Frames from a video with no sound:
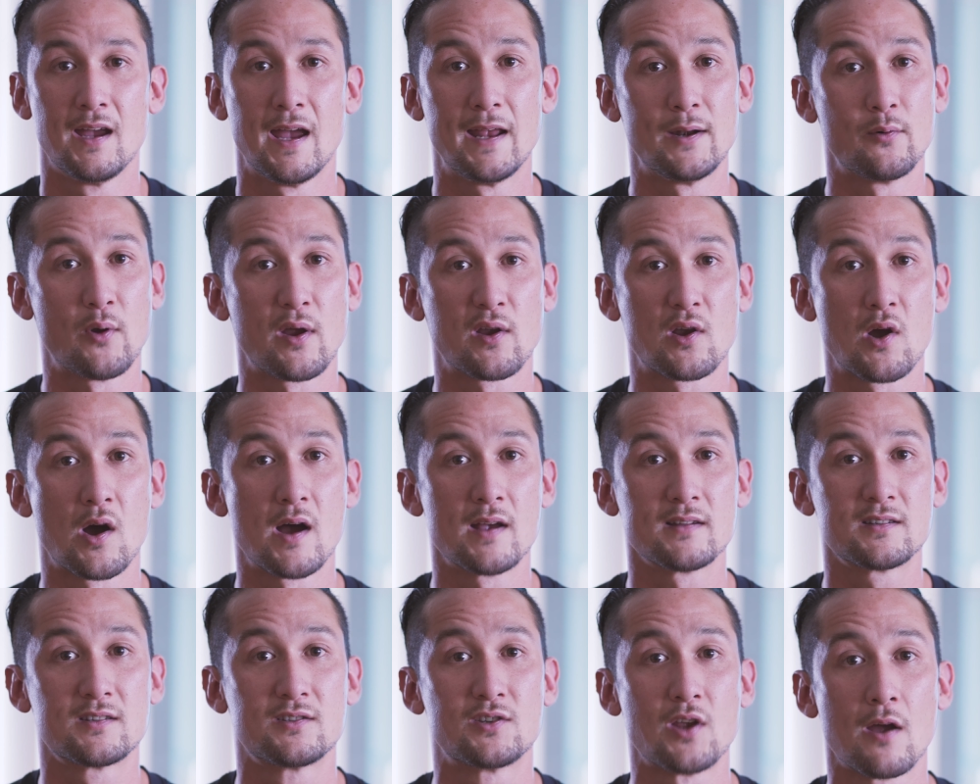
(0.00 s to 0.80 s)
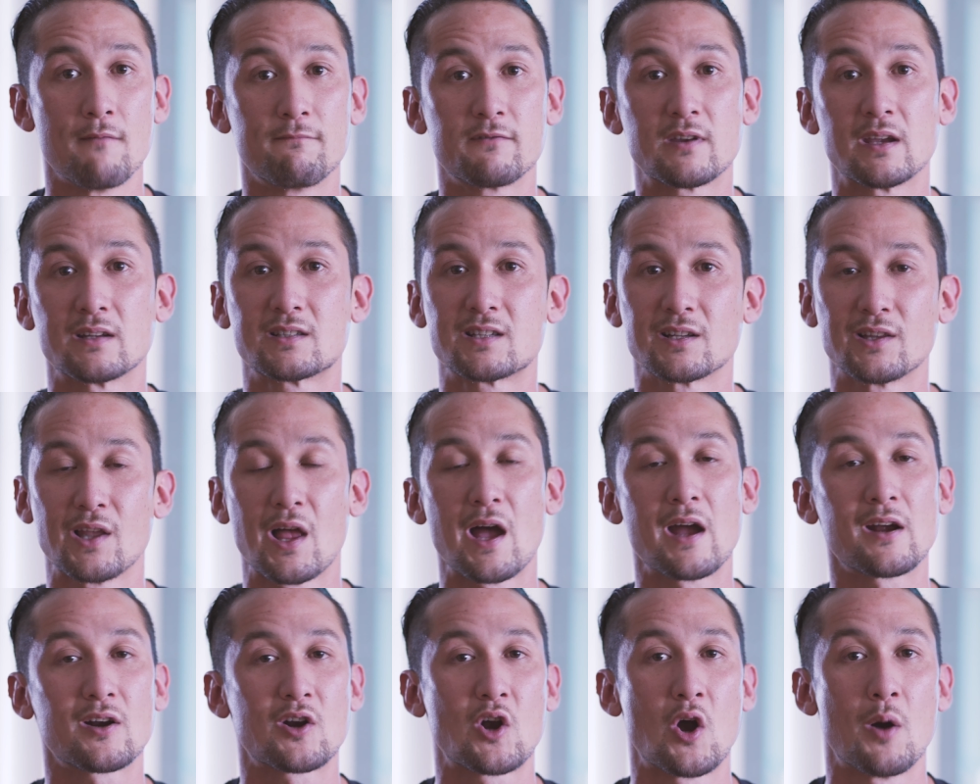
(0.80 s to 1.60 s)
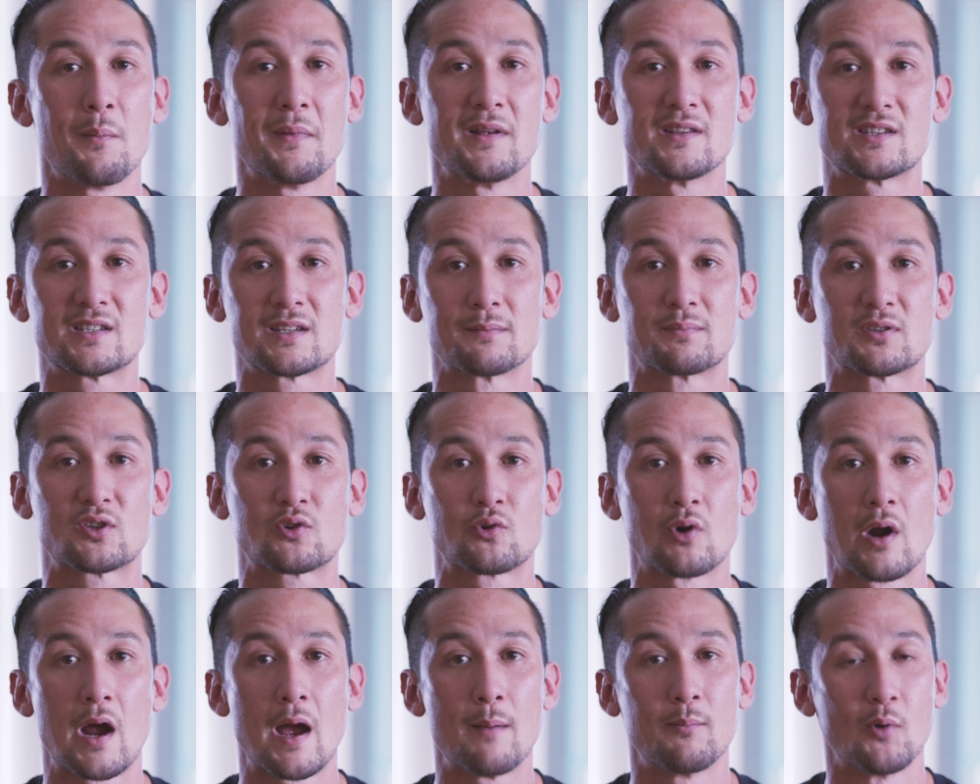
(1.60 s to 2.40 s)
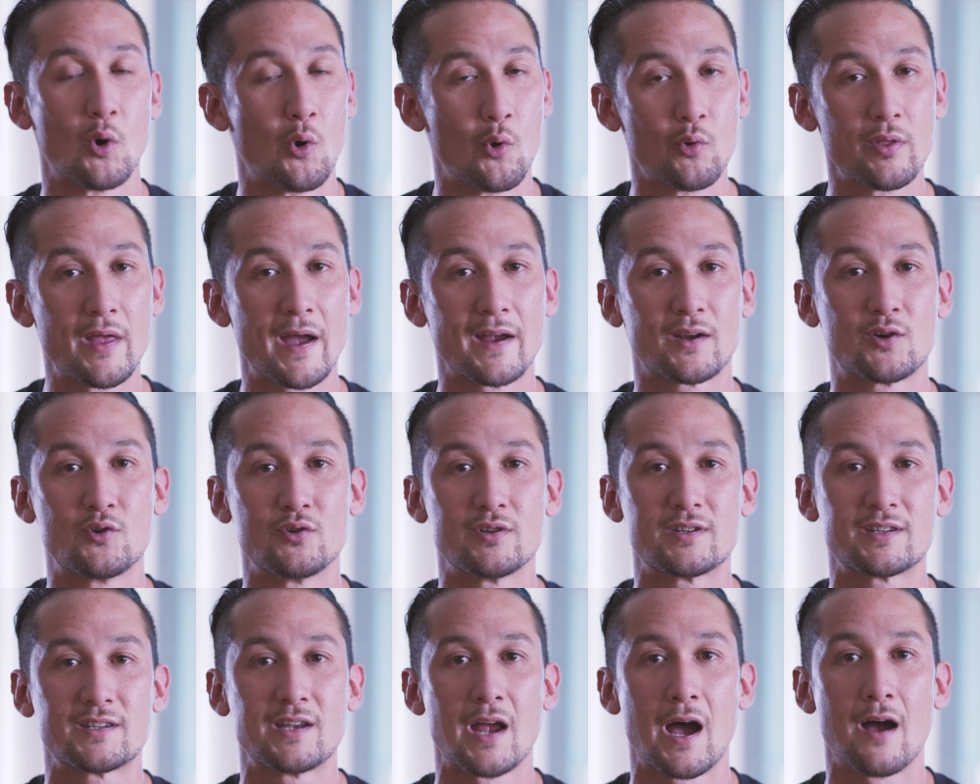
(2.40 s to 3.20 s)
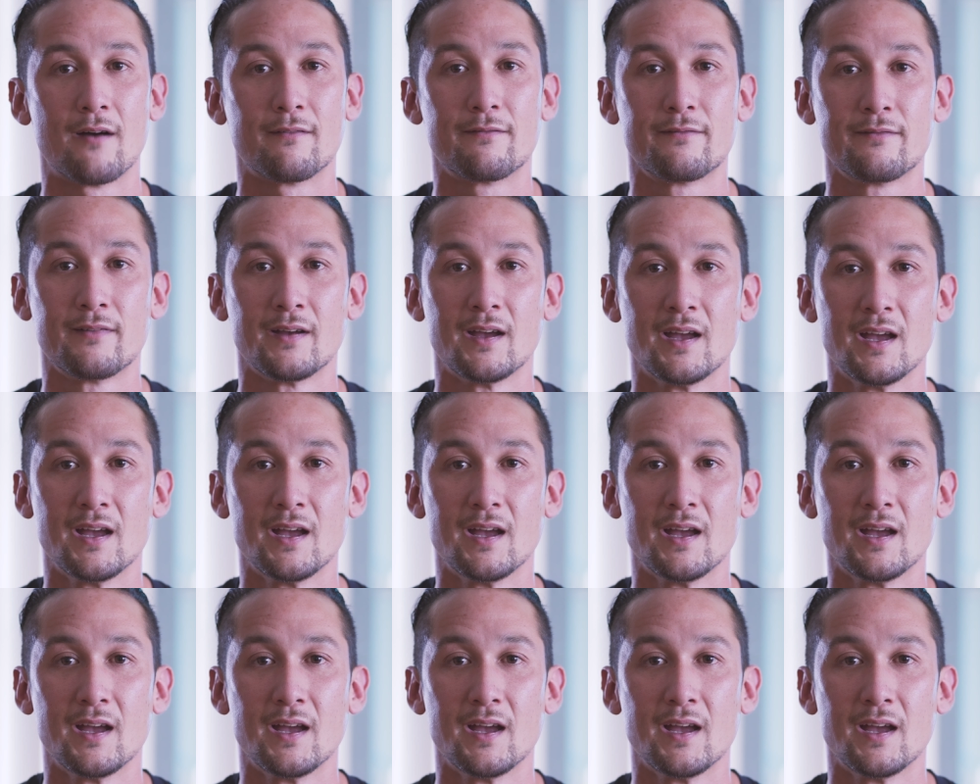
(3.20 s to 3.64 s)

Anyway, guys, don't forget to like, comment, subscribe, all that good stuff.